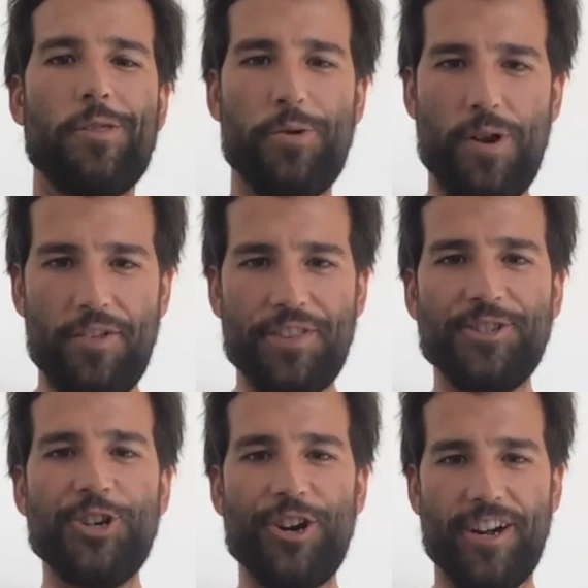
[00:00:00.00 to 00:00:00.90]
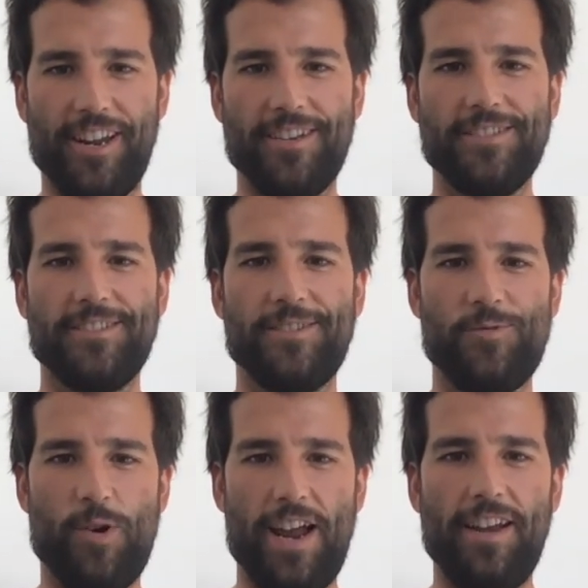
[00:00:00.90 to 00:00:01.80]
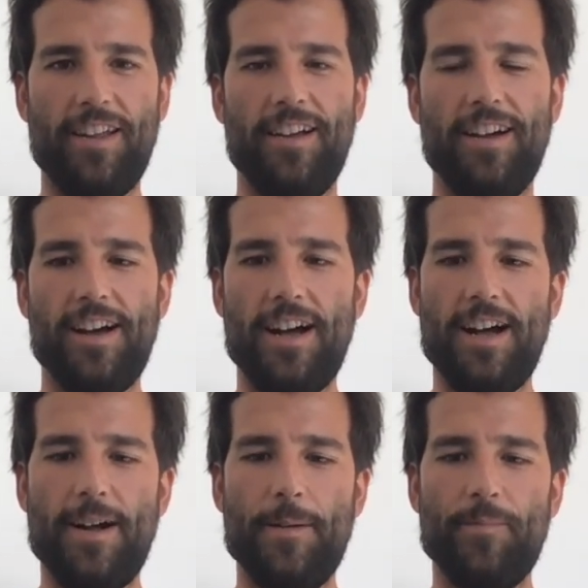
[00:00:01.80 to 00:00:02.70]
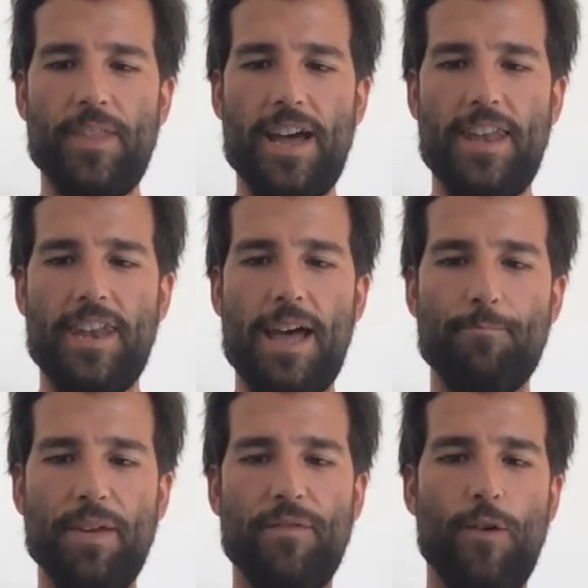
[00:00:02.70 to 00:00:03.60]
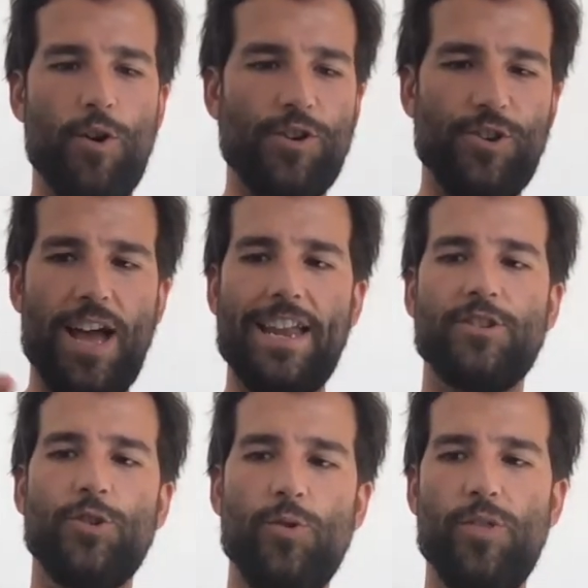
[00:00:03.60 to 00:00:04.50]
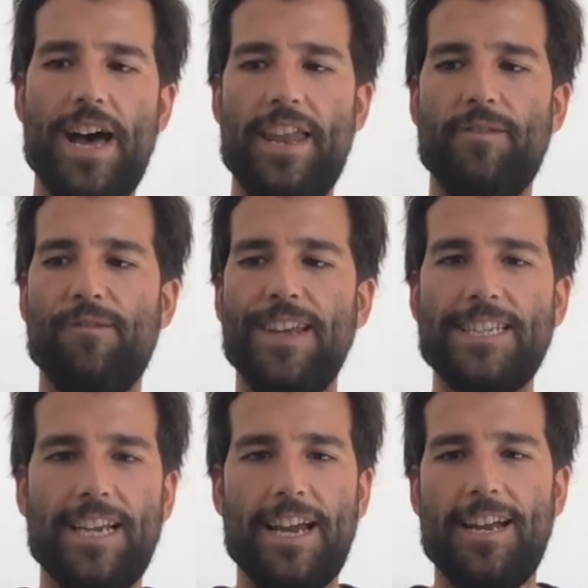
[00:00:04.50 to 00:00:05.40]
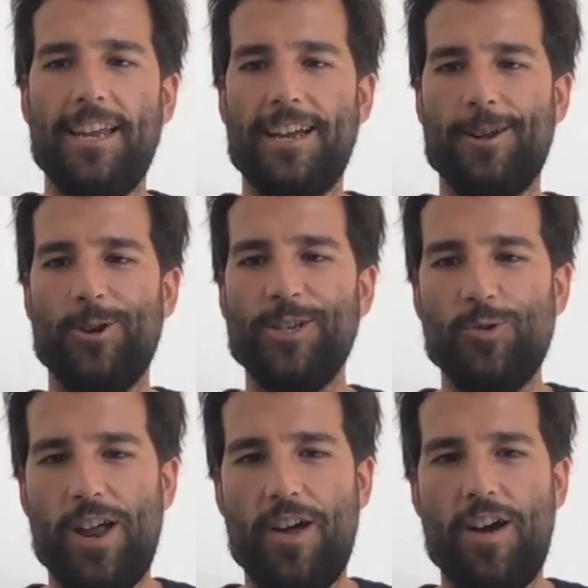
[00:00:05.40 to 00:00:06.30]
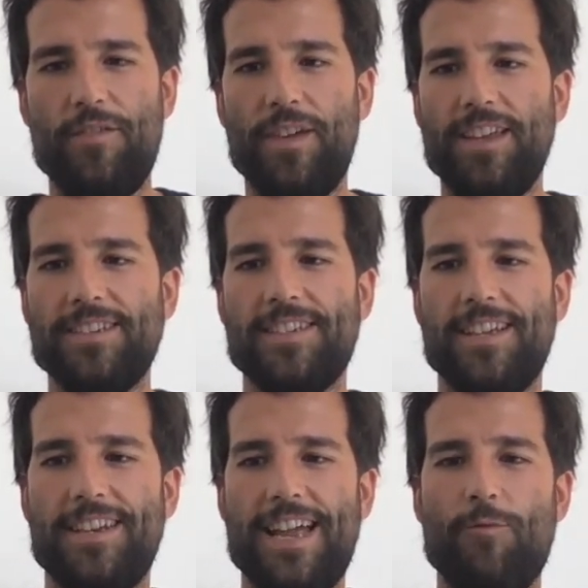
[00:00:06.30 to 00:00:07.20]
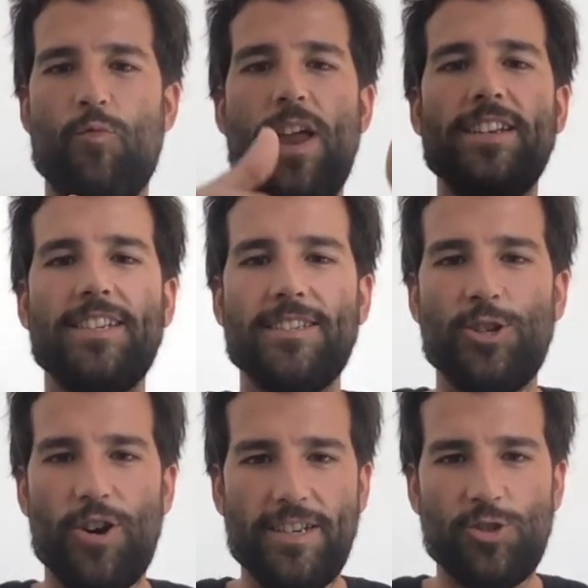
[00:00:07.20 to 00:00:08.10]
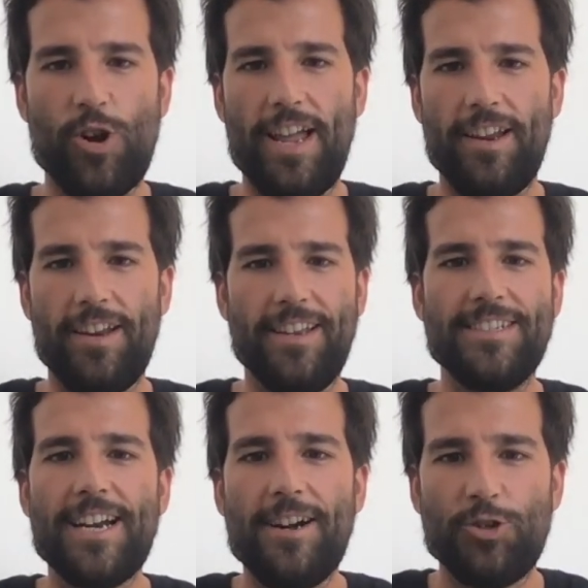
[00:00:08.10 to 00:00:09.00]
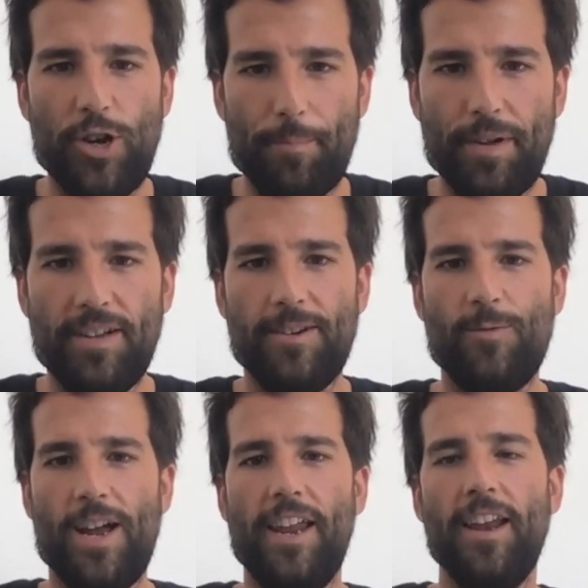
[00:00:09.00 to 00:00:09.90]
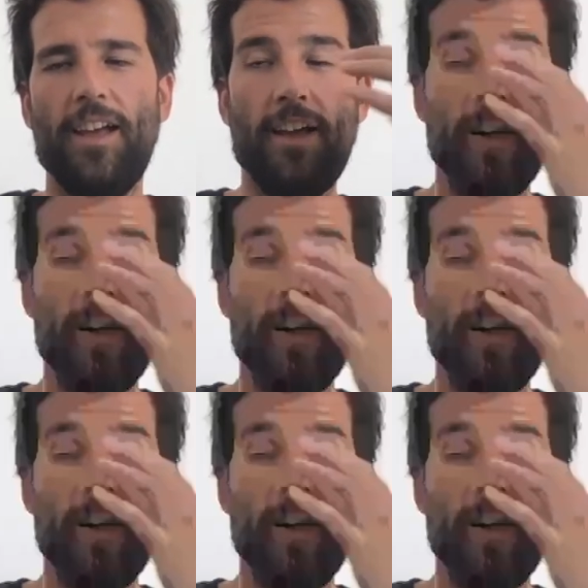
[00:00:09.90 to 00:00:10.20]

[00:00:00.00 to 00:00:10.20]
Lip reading: throughout the journey, right? And before, you had to do that physically, going to an office and arranging your entire trip, right?